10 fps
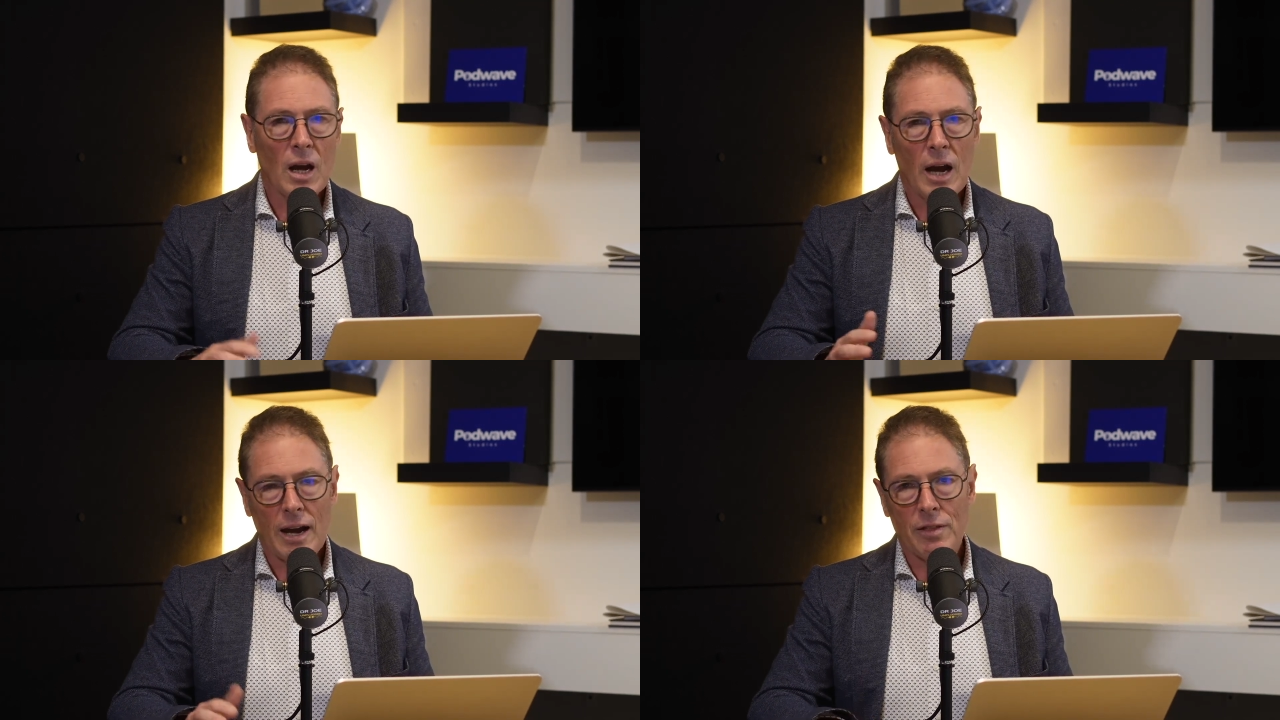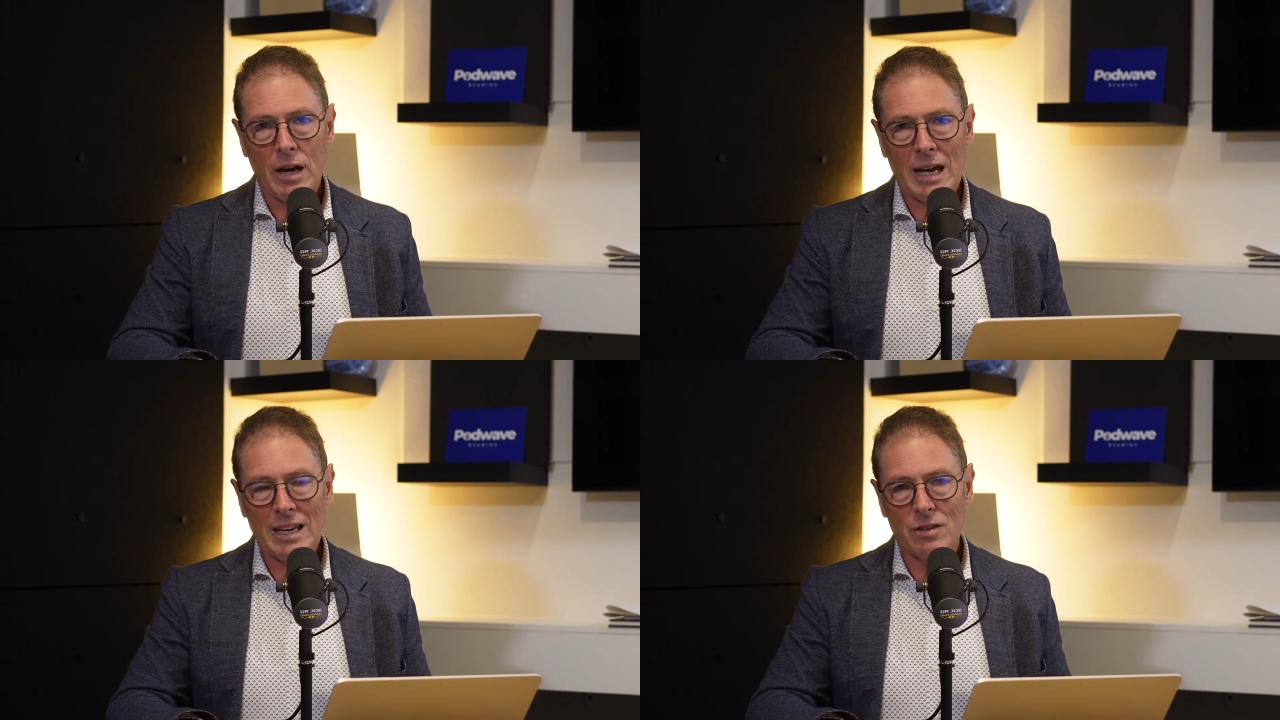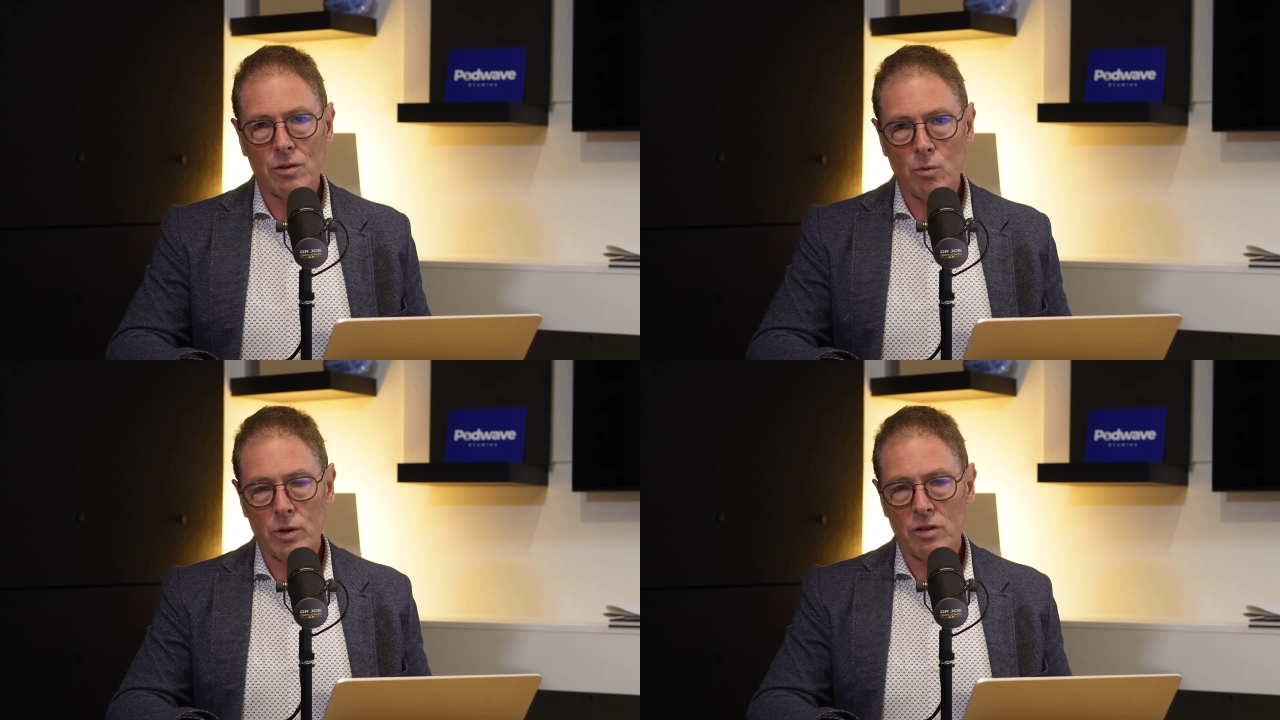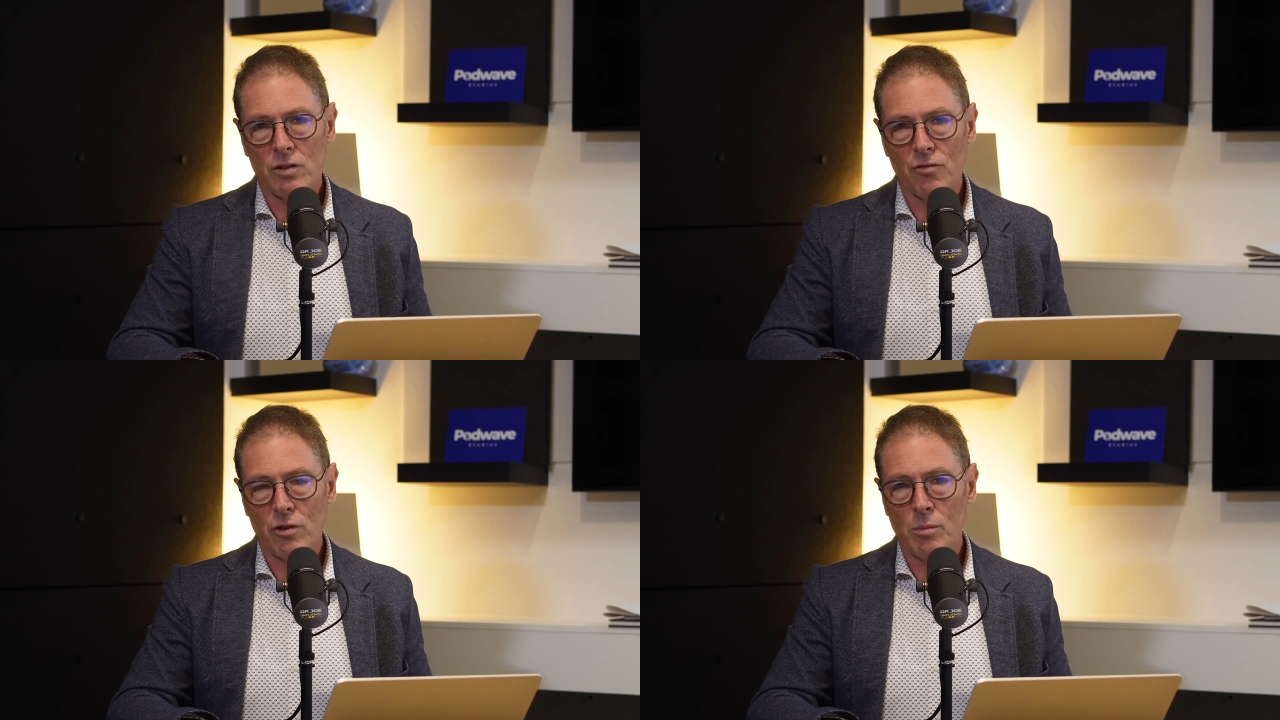And there is a
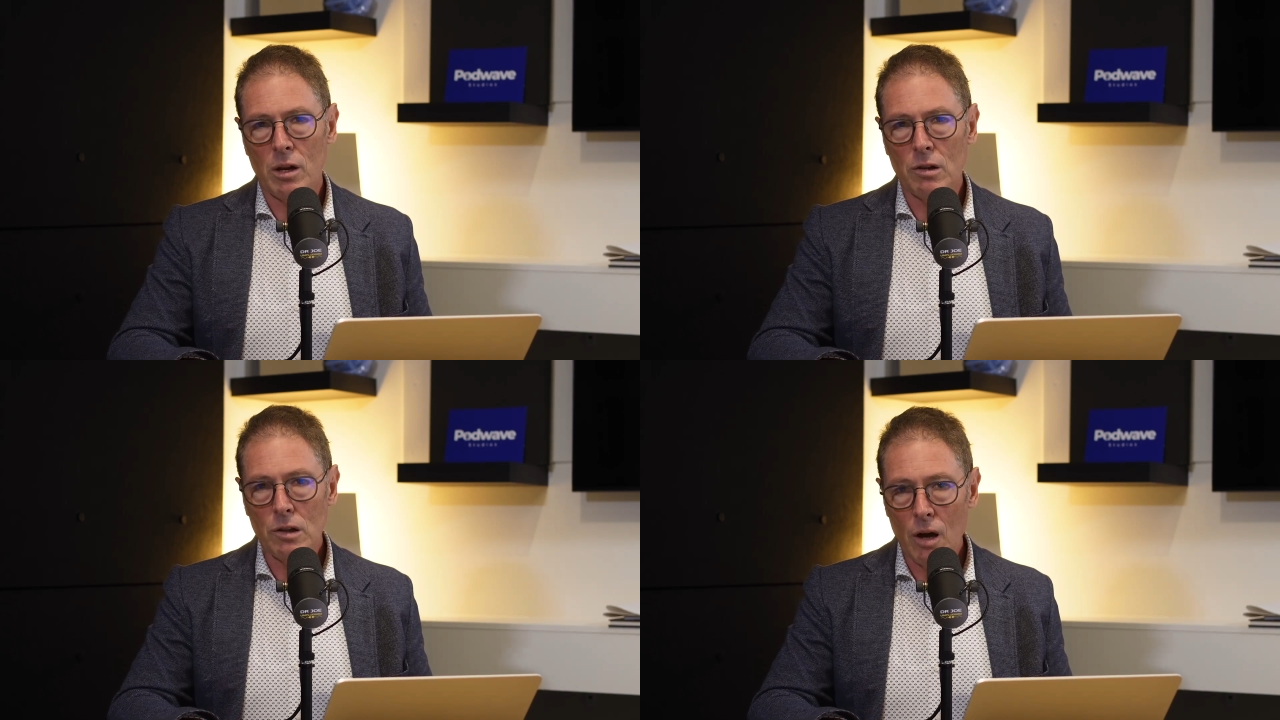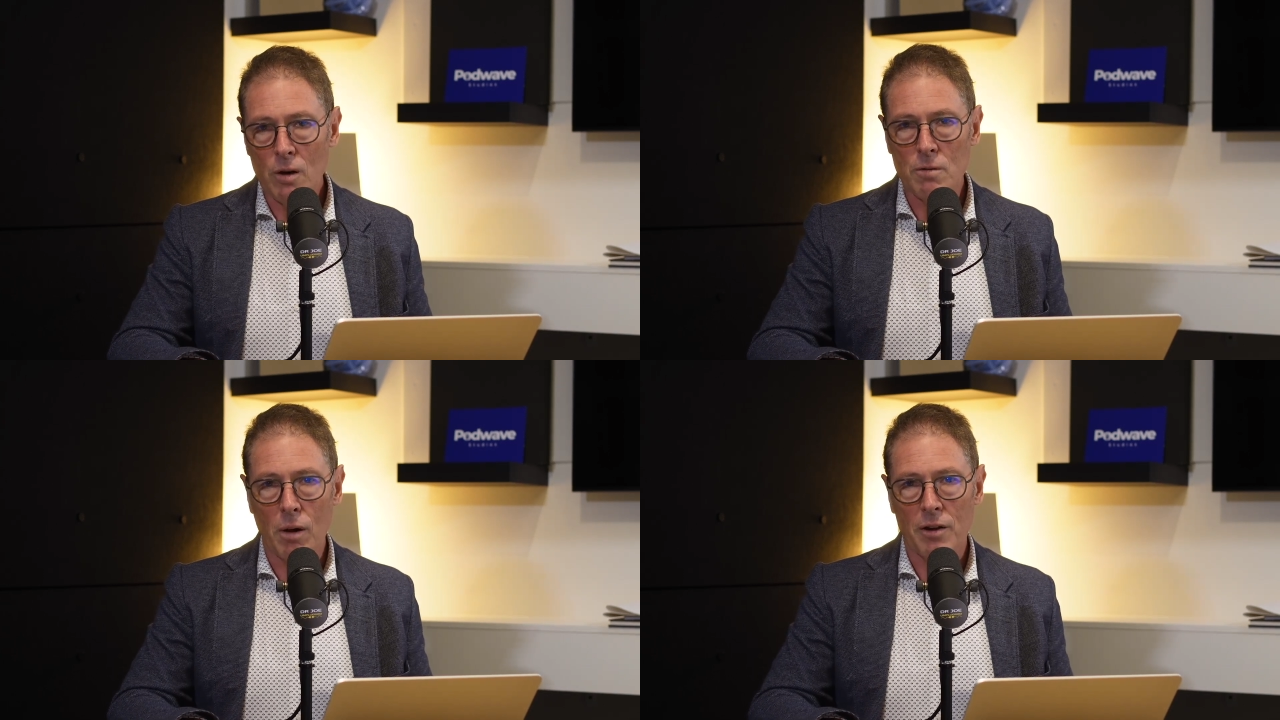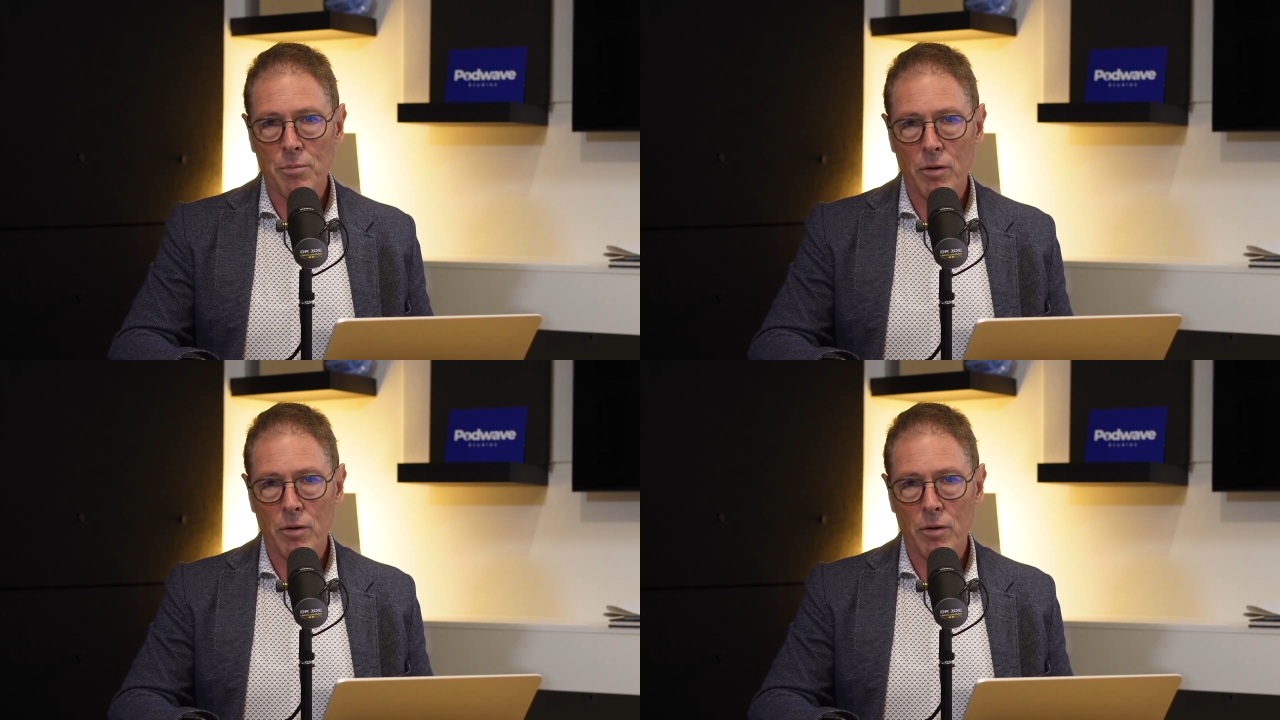risk from low blood